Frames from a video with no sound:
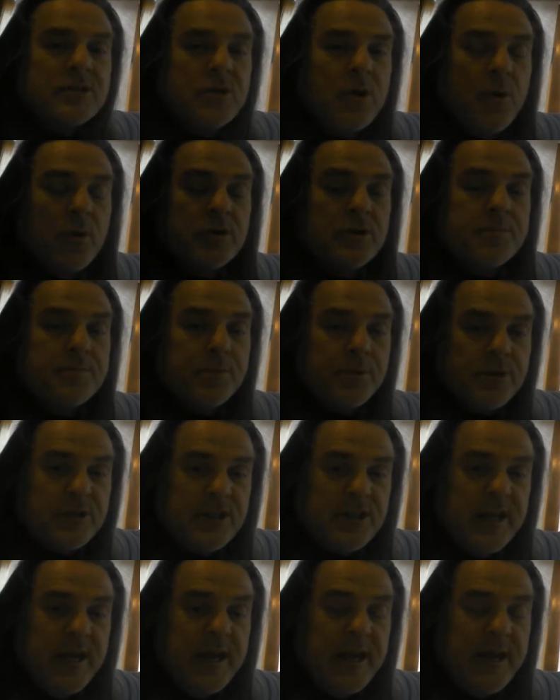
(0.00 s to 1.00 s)
to
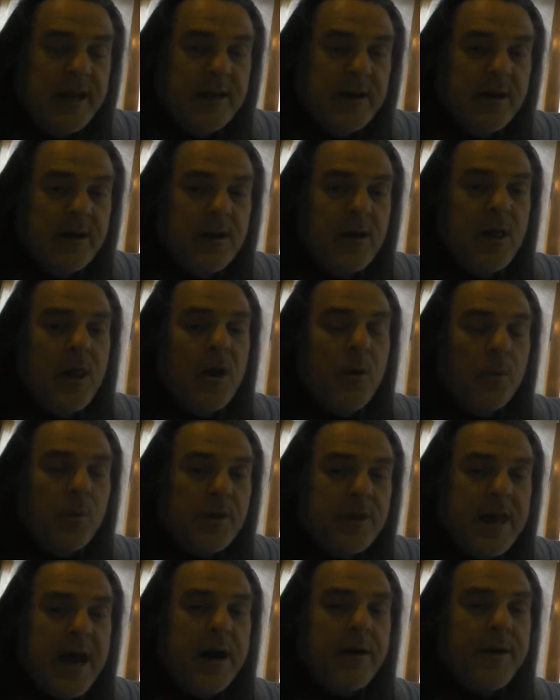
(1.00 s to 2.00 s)
proceed
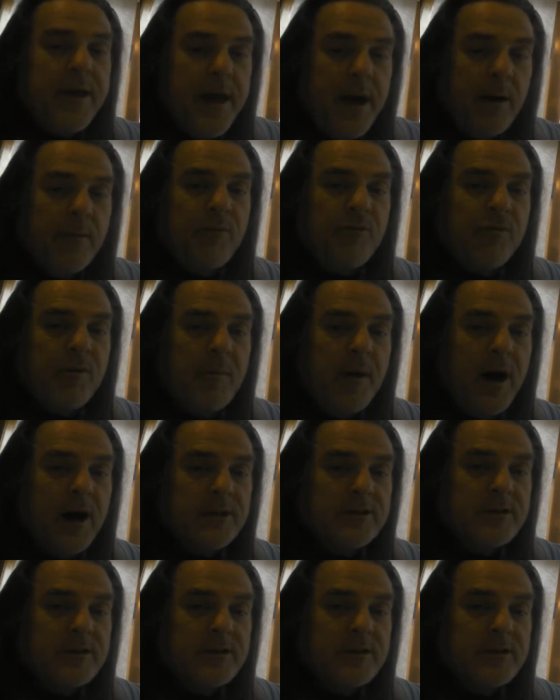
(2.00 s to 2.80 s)
without help from us.